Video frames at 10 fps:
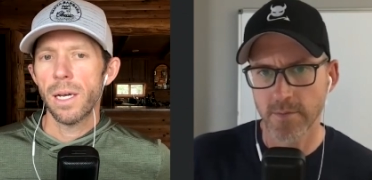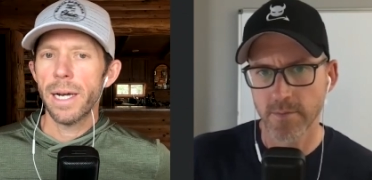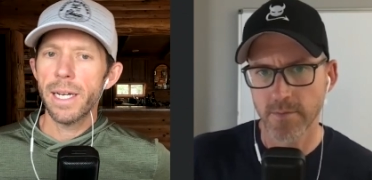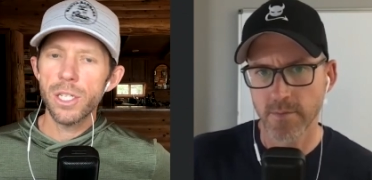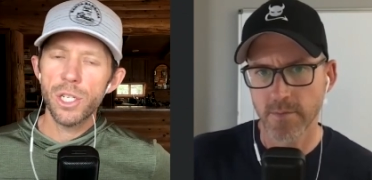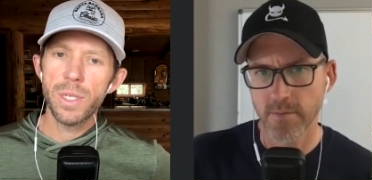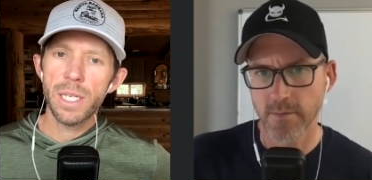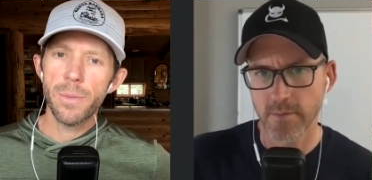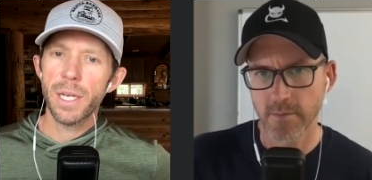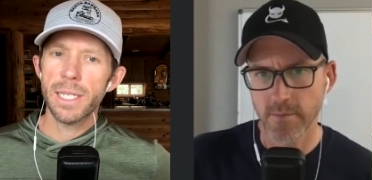Speaker 1: I didn't choose
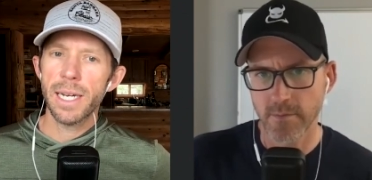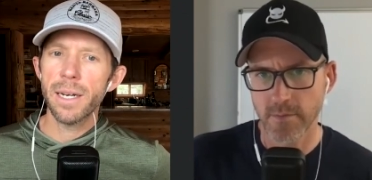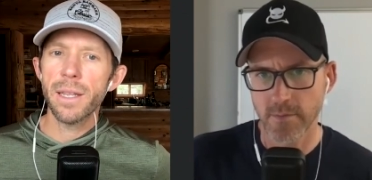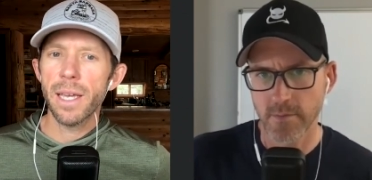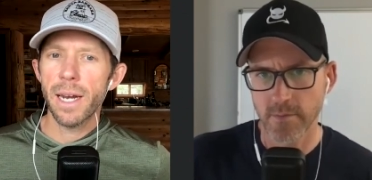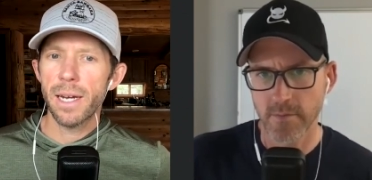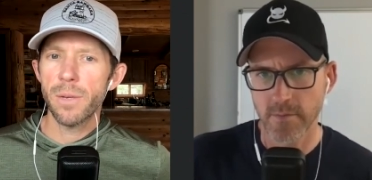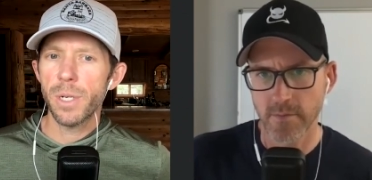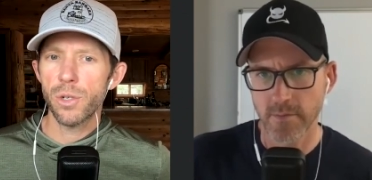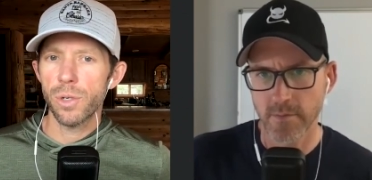E because I didn't think it had to
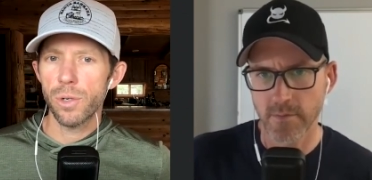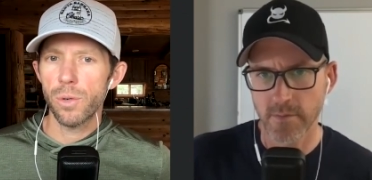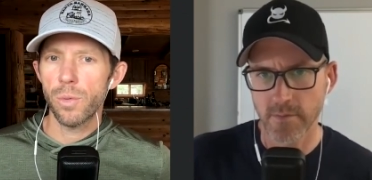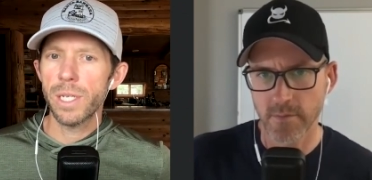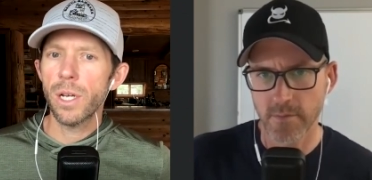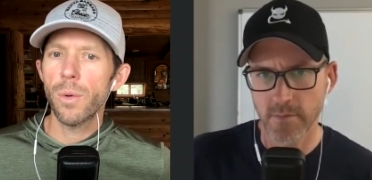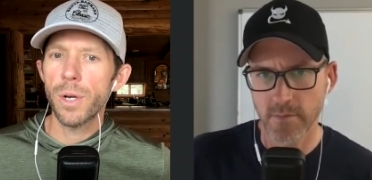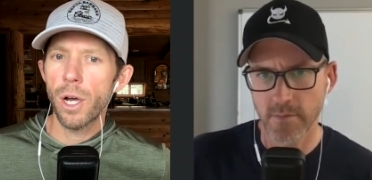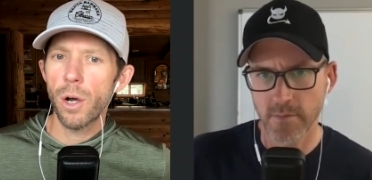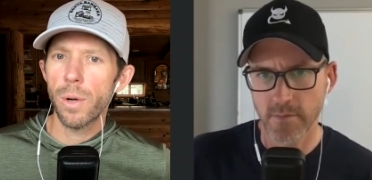be true. We don't
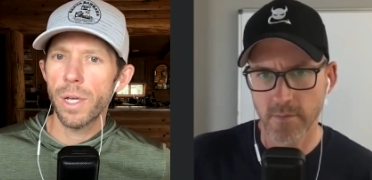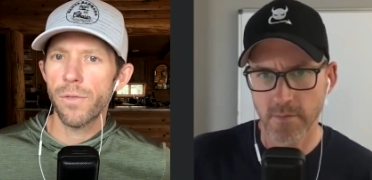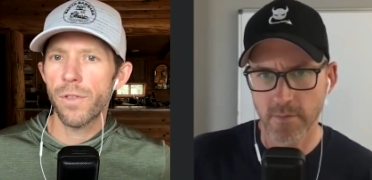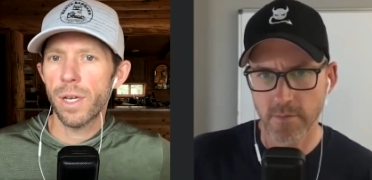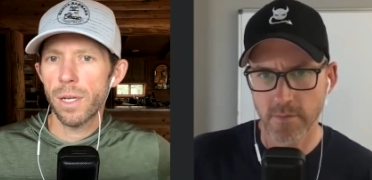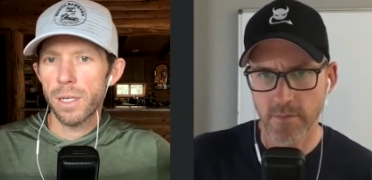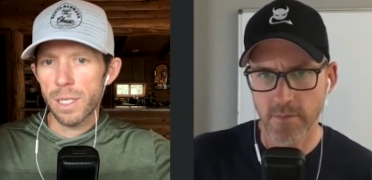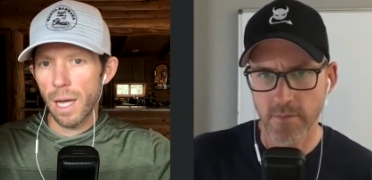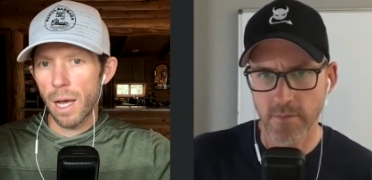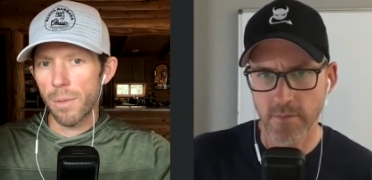know if the
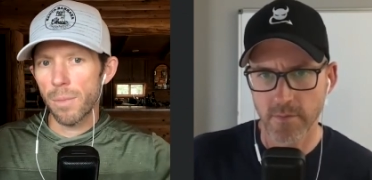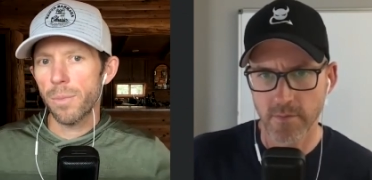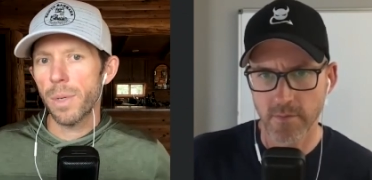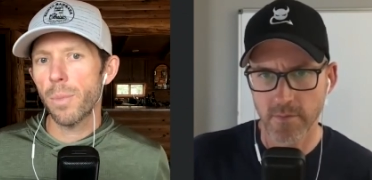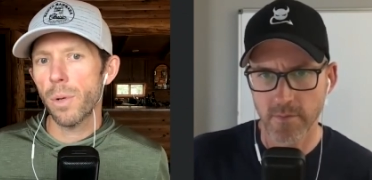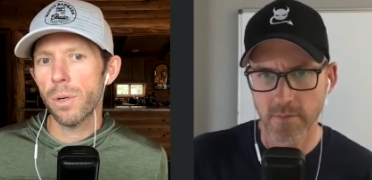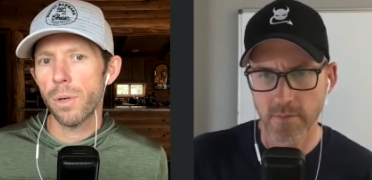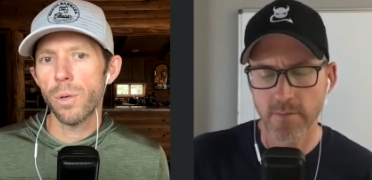some people